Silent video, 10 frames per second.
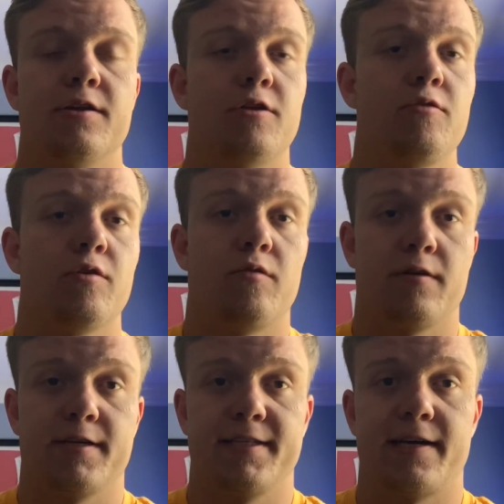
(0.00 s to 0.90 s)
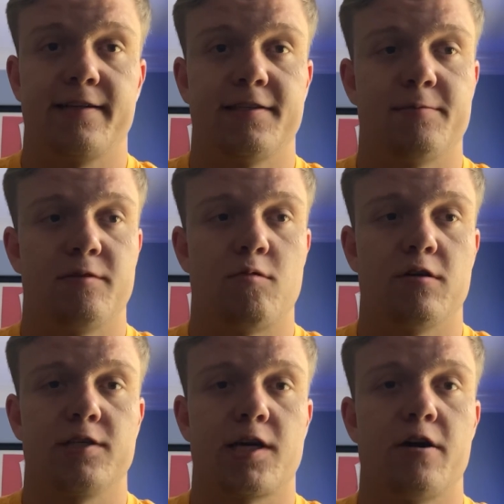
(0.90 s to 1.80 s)
New York has had some of the
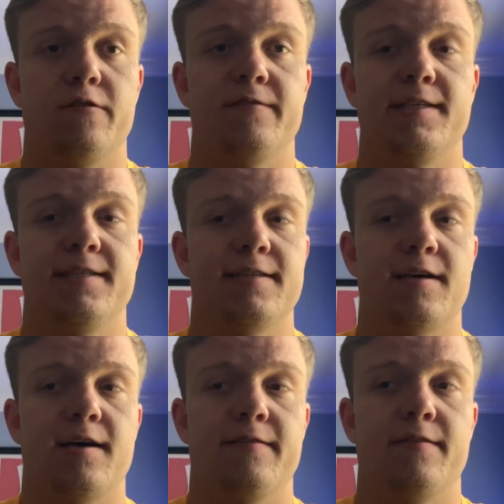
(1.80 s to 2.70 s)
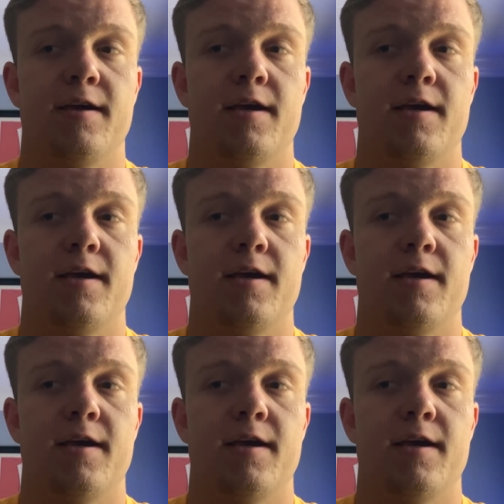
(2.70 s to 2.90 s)
worst COVID stuff